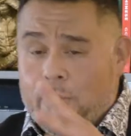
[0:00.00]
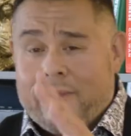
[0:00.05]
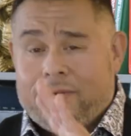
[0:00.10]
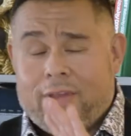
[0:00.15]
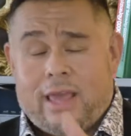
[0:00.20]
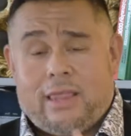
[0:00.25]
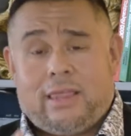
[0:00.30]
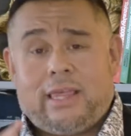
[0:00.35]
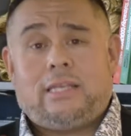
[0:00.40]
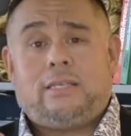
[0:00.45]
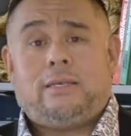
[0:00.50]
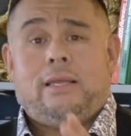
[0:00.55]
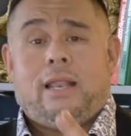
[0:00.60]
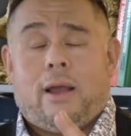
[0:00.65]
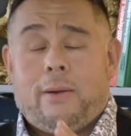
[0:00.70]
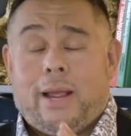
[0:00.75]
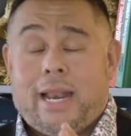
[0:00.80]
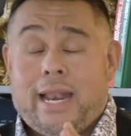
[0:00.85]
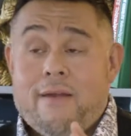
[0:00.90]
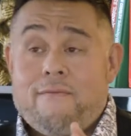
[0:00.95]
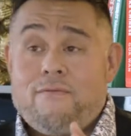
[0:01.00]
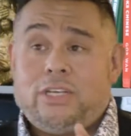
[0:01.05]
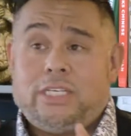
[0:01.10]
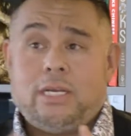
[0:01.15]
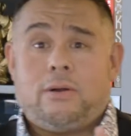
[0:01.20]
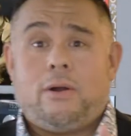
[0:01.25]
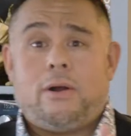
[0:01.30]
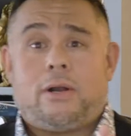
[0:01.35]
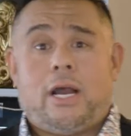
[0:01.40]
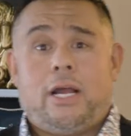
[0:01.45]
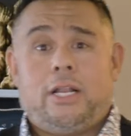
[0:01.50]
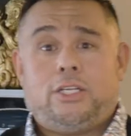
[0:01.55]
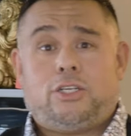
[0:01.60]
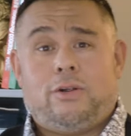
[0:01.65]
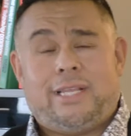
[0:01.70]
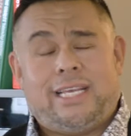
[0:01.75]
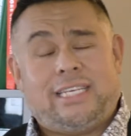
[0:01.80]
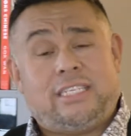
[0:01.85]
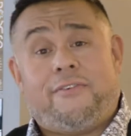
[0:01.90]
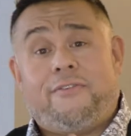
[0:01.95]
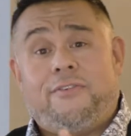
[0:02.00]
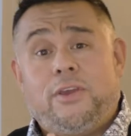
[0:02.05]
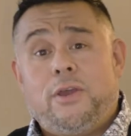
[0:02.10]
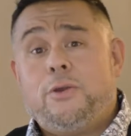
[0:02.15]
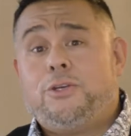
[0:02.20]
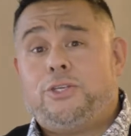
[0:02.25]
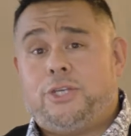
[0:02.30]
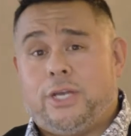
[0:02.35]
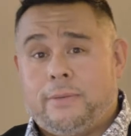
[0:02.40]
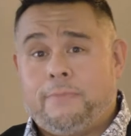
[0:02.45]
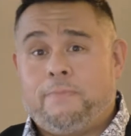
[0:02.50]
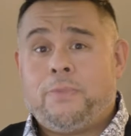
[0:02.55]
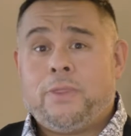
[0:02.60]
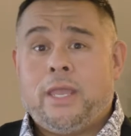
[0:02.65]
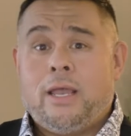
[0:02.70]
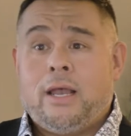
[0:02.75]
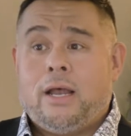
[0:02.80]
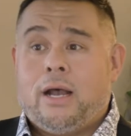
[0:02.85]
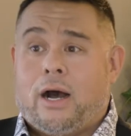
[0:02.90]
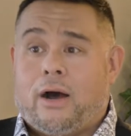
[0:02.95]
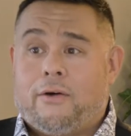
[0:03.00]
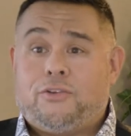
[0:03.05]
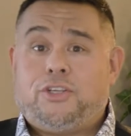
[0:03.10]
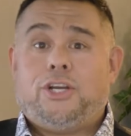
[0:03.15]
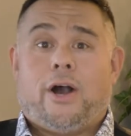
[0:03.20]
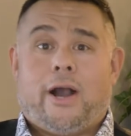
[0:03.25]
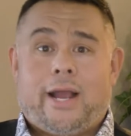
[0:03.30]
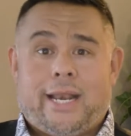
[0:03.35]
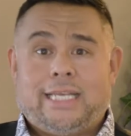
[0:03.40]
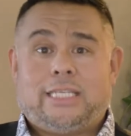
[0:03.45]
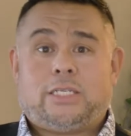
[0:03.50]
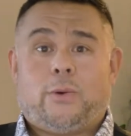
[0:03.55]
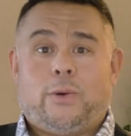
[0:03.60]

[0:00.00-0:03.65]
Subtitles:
we get this, you know, in every single country, there's a fusion of Chinese